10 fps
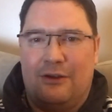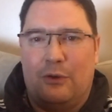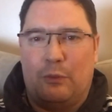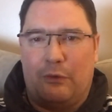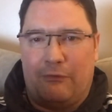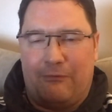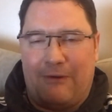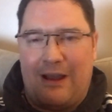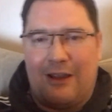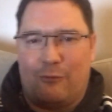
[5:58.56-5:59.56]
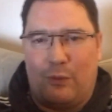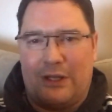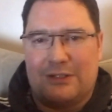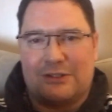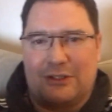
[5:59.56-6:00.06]
with 5
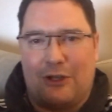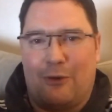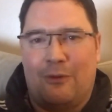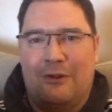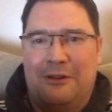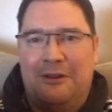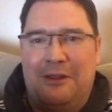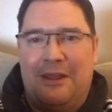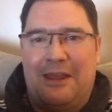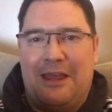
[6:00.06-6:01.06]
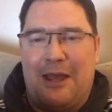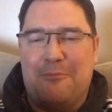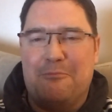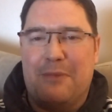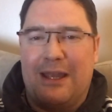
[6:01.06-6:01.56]
weeks to go.
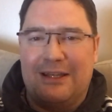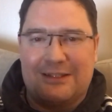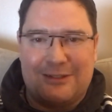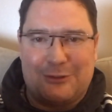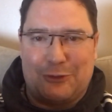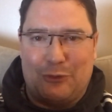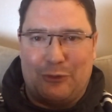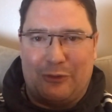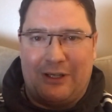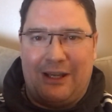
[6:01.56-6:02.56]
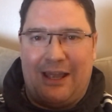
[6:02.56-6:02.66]
Amazing story,